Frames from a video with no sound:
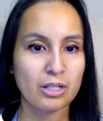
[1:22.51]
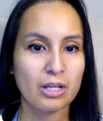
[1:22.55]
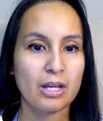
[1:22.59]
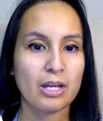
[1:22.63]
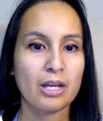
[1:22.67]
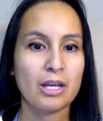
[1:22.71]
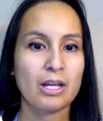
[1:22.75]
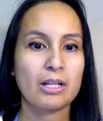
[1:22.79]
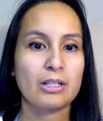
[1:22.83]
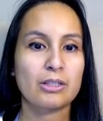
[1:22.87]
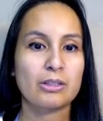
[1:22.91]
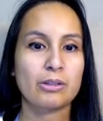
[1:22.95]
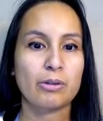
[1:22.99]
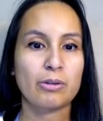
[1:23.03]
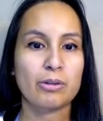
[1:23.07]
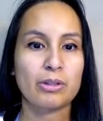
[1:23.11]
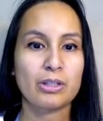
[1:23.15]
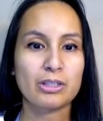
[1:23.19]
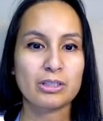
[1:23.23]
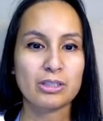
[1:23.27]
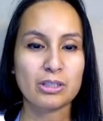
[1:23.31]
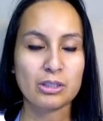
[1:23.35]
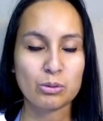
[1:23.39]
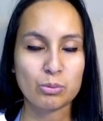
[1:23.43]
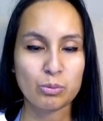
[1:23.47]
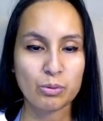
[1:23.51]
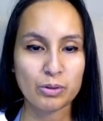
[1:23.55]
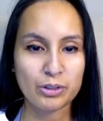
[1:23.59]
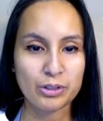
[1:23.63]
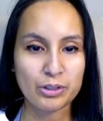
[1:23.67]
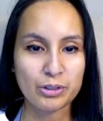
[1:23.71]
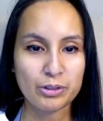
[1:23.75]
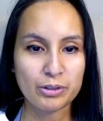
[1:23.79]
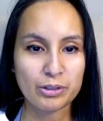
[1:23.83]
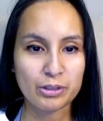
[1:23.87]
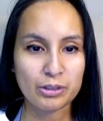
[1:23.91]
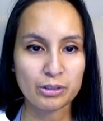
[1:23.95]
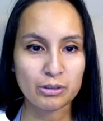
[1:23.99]
So this is where you
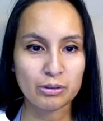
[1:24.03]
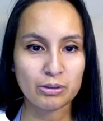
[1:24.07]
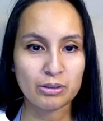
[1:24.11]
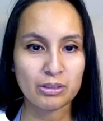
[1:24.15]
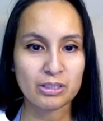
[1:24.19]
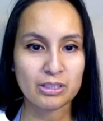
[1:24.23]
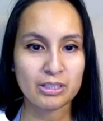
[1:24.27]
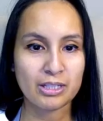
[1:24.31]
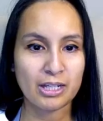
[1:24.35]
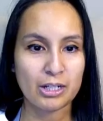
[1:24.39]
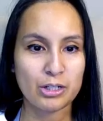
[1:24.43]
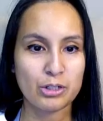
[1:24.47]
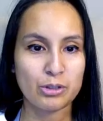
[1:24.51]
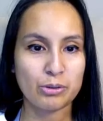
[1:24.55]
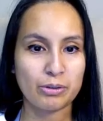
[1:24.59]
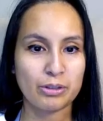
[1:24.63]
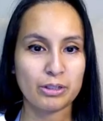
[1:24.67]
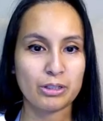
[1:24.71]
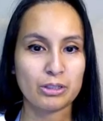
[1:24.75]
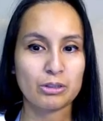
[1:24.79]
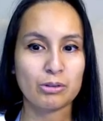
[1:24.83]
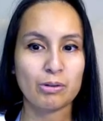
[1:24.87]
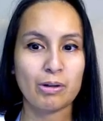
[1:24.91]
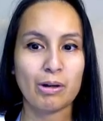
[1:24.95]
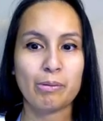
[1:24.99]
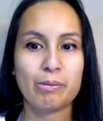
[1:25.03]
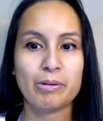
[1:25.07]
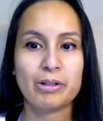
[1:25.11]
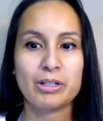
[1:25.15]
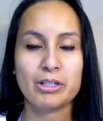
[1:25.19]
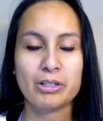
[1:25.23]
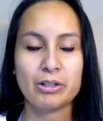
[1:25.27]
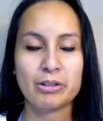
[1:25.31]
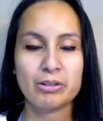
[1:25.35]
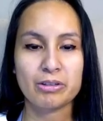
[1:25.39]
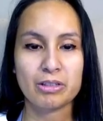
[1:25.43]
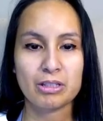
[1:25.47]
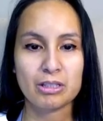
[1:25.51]
can do the scheduling. So I want to turn
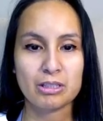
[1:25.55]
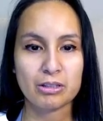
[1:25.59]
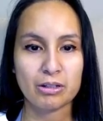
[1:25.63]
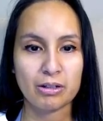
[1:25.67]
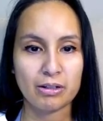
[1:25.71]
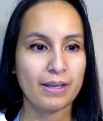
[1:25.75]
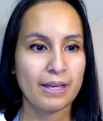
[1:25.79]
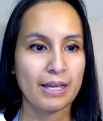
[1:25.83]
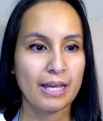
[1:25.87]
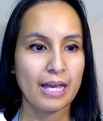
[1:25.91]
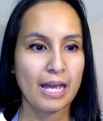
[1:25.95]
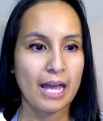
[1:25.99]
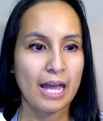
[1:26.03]
this on.